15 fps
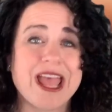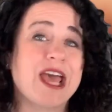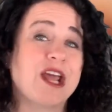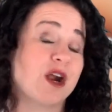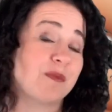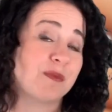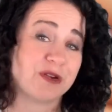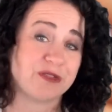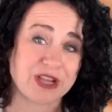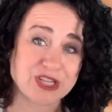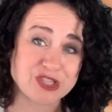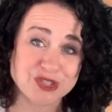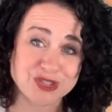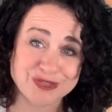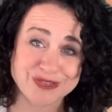and our
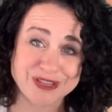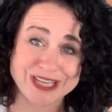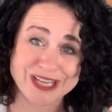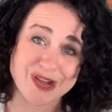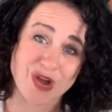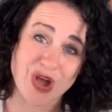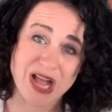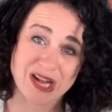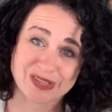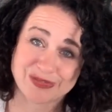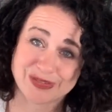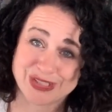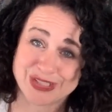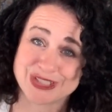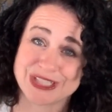professional
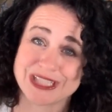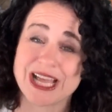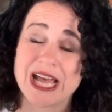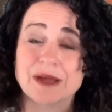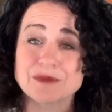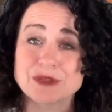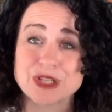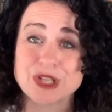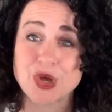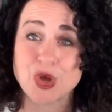videographer to come to the